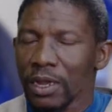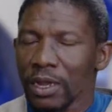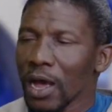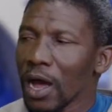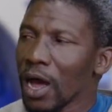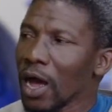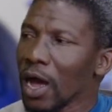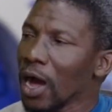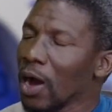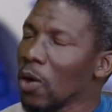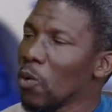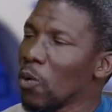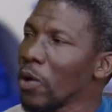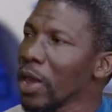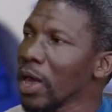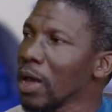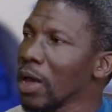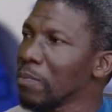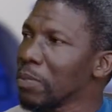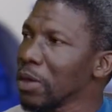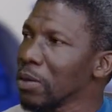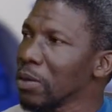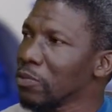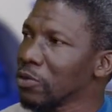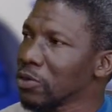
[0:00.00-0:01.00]
how were
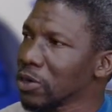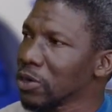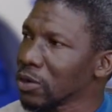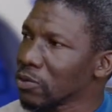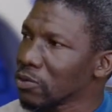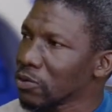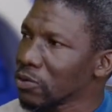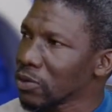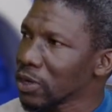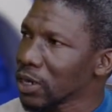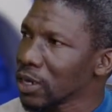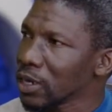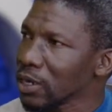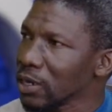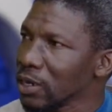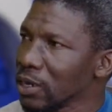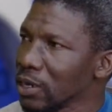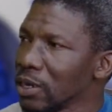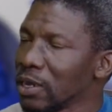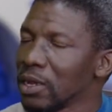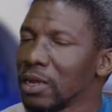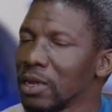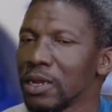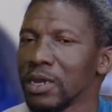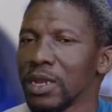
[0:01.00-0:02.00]
people recruited?
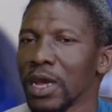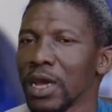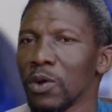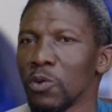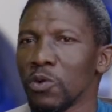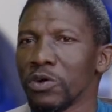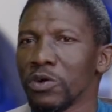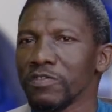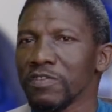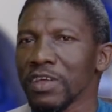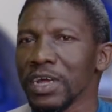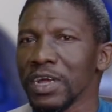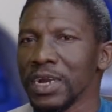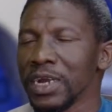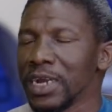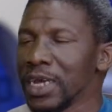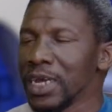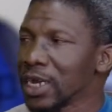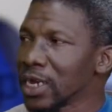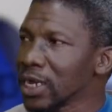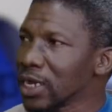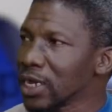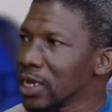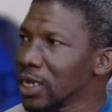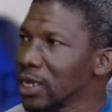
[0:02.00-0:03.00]
Yes. There was a
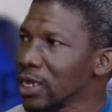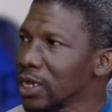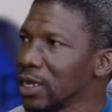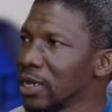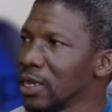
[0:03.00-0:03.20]
link.